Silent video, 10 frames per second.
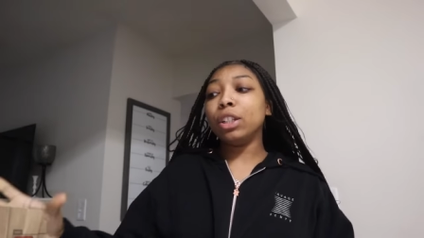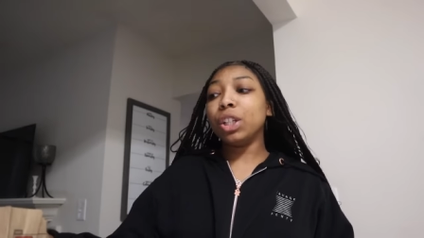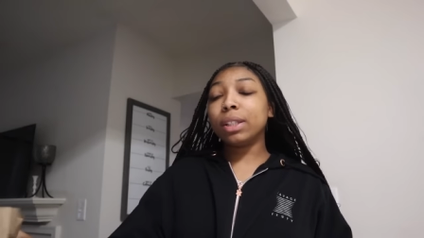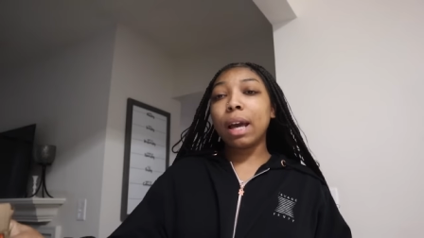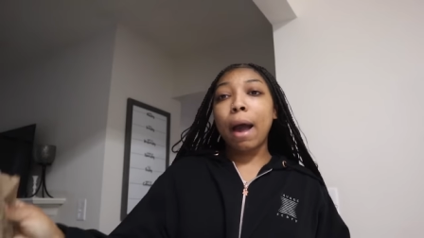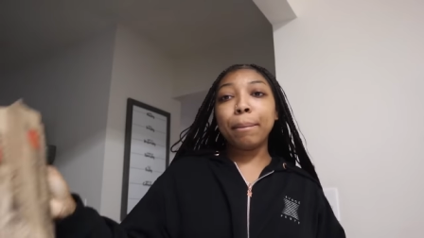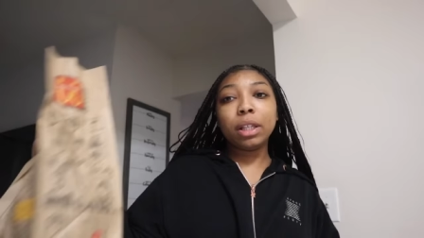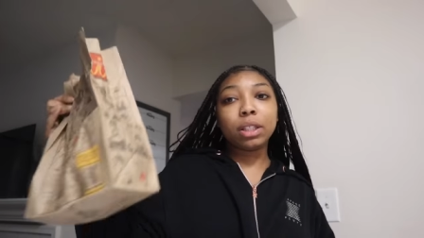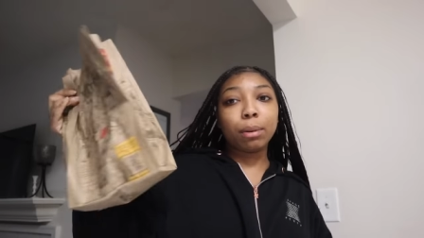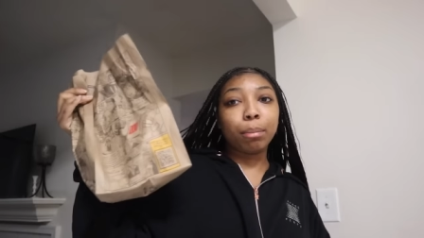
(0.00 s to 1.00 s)
I just got
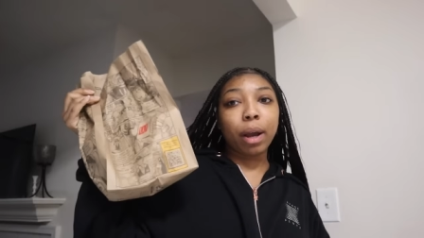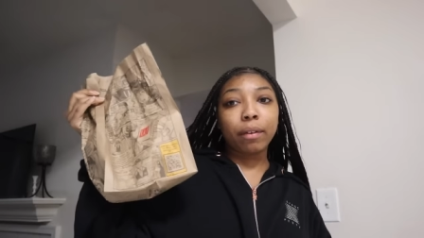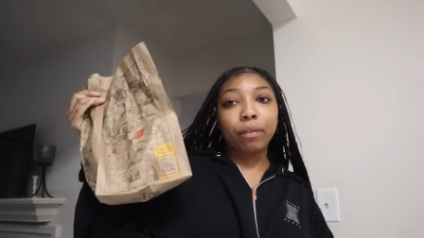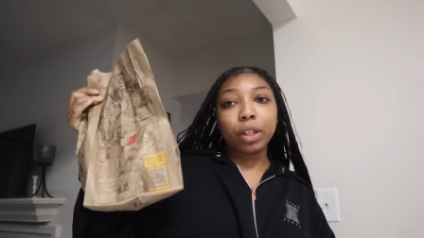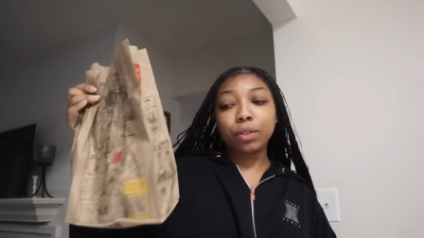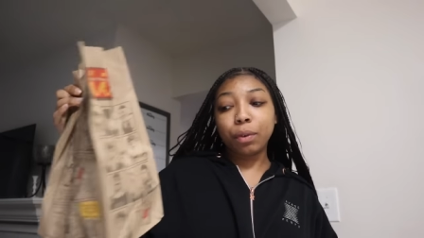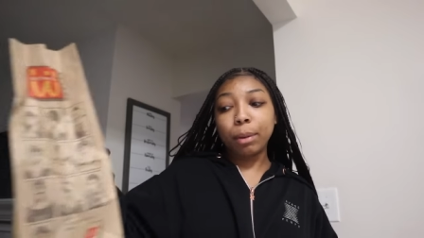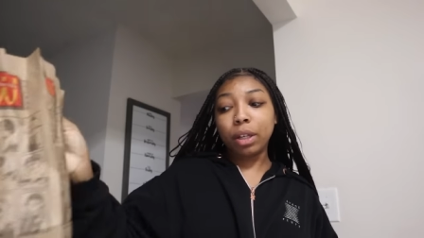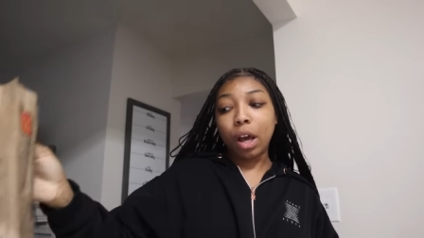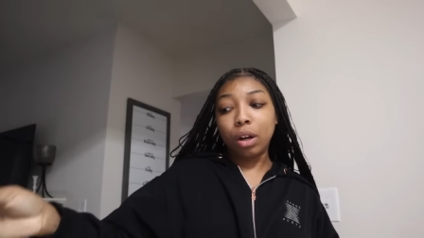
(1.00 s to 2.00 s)
me some breakfast
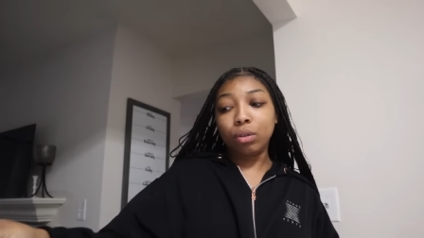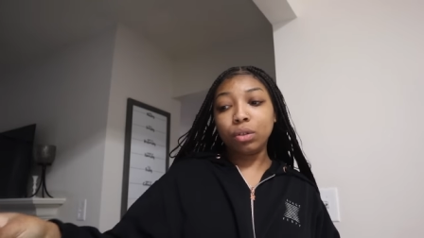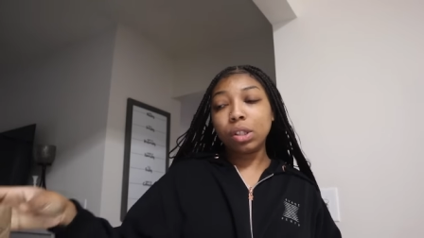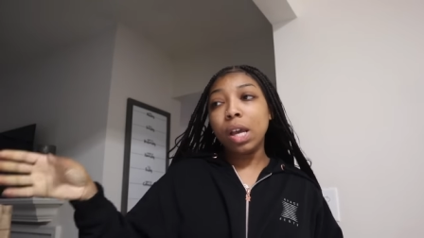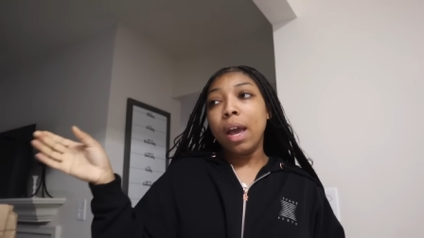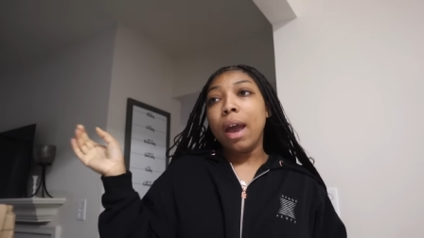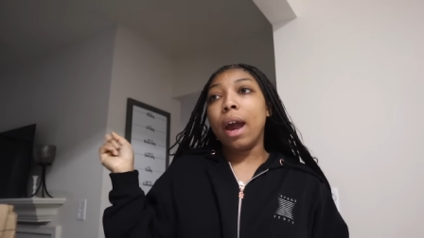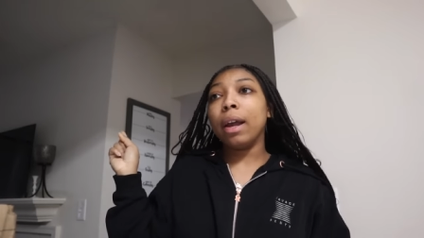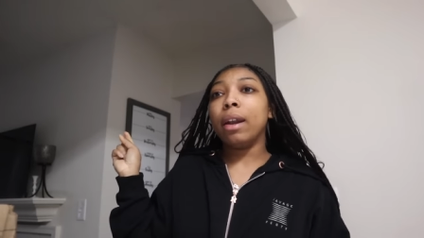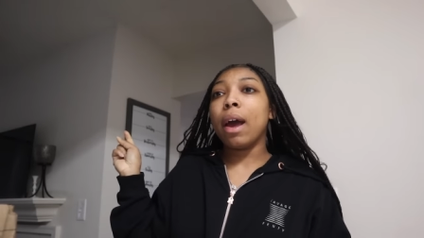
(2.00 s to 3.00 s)
from McDonald's.
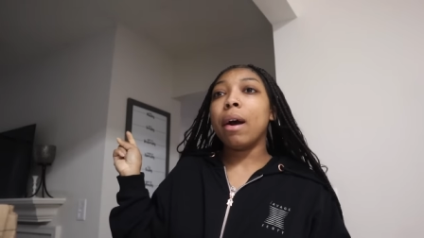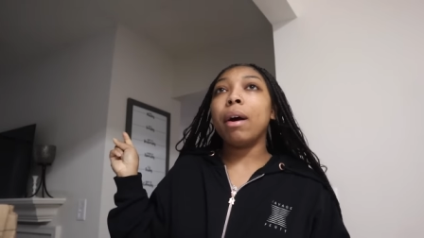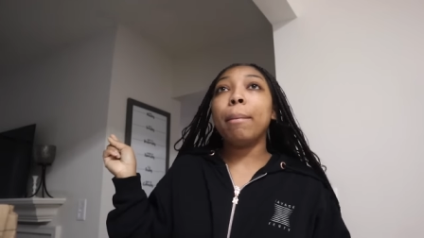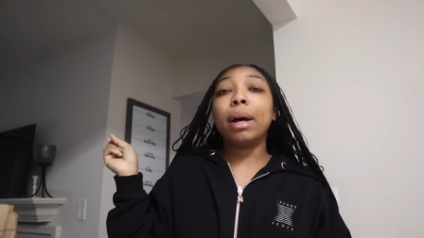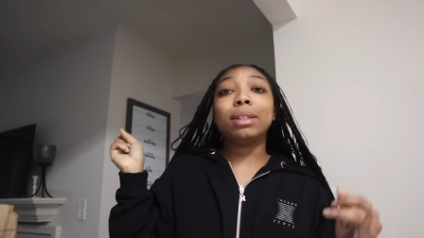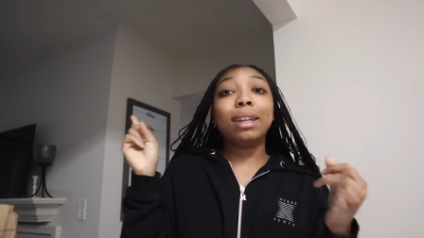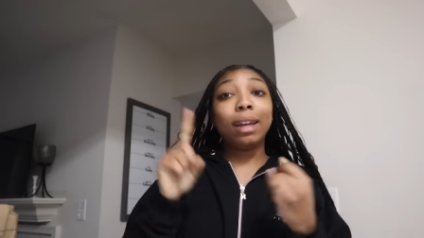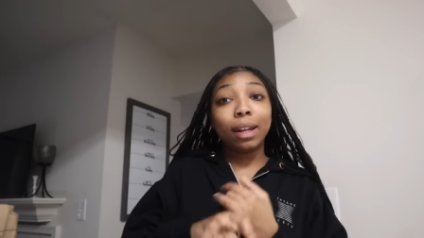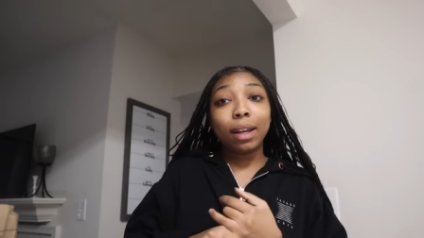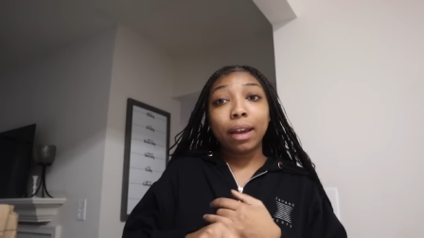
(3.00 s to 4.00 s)
And now I'm about to
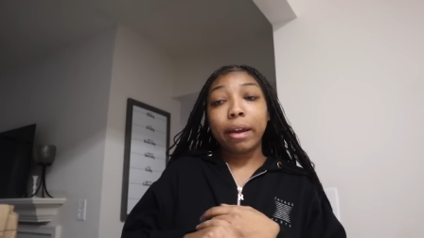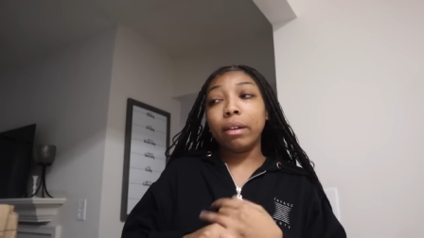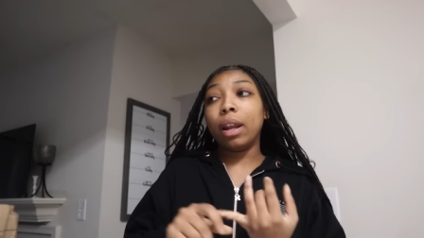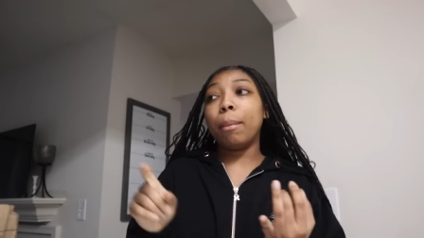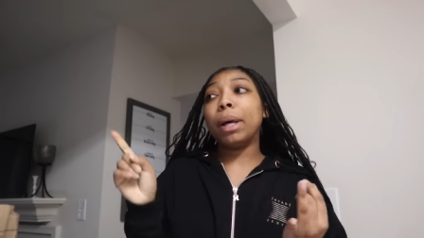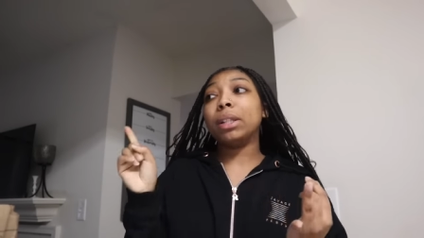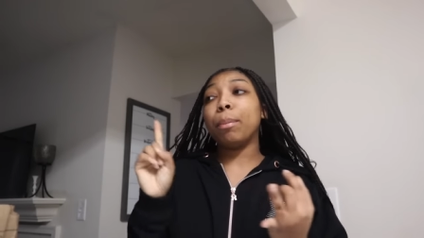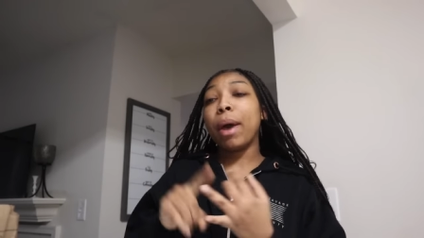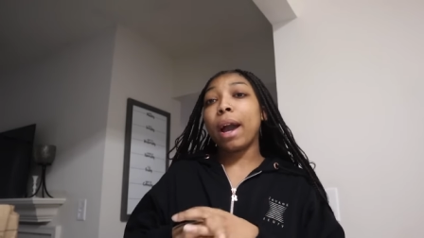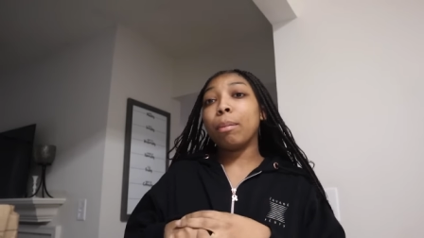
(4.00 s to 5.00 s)
eat it. And then I'm about
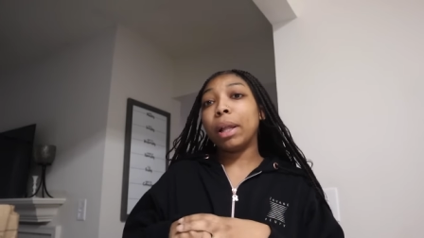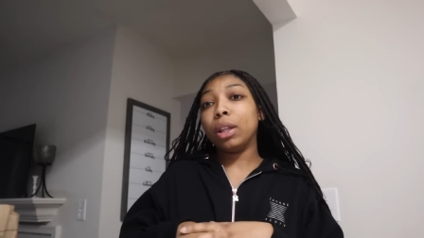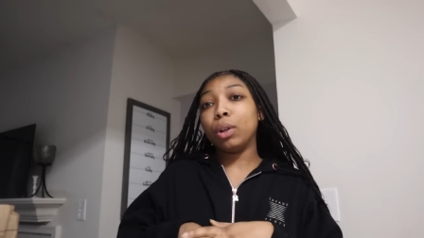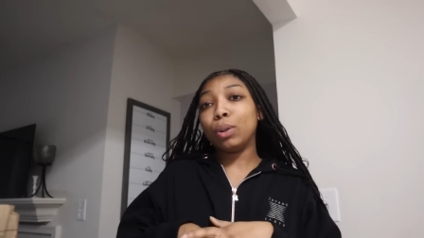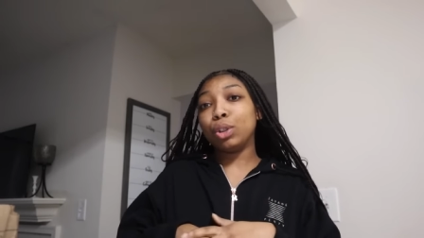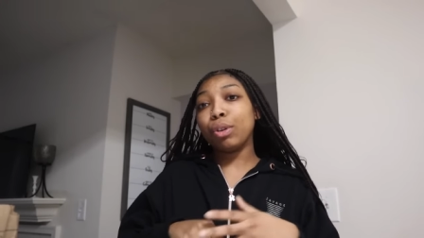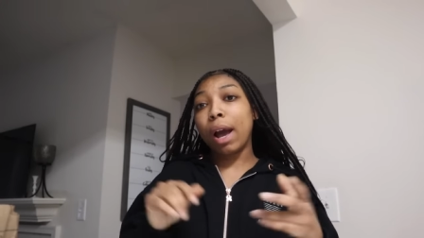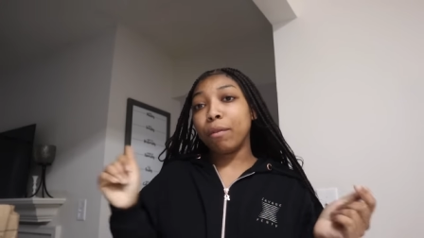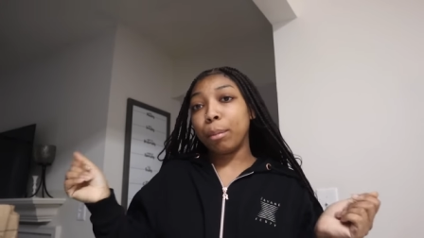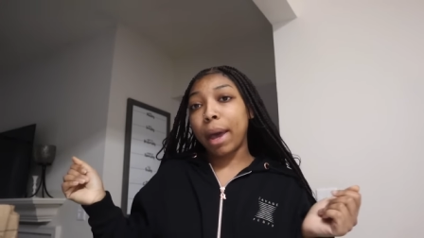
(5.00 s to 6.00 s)
to pack my little travel